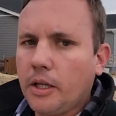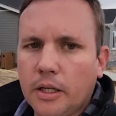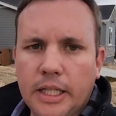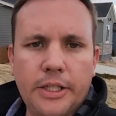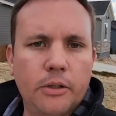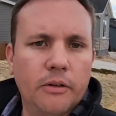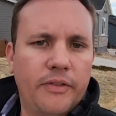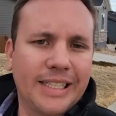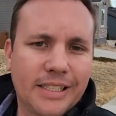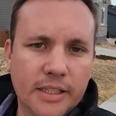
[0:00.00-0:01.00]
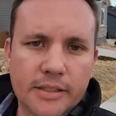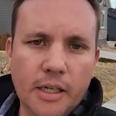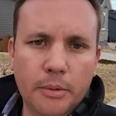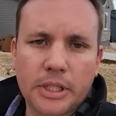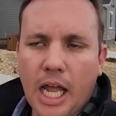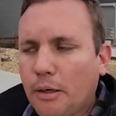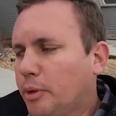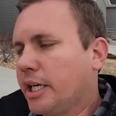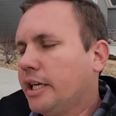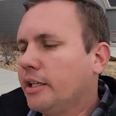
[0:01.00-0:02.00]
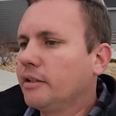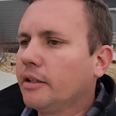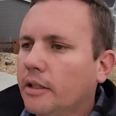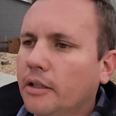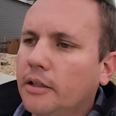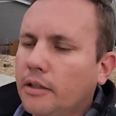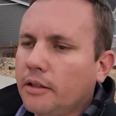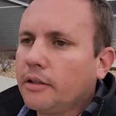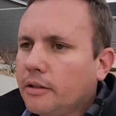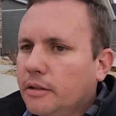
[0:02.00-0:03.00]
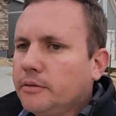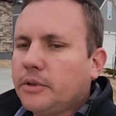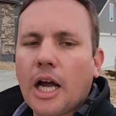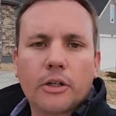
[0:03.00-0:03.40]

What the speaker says: They do events in the summertime, bring in taco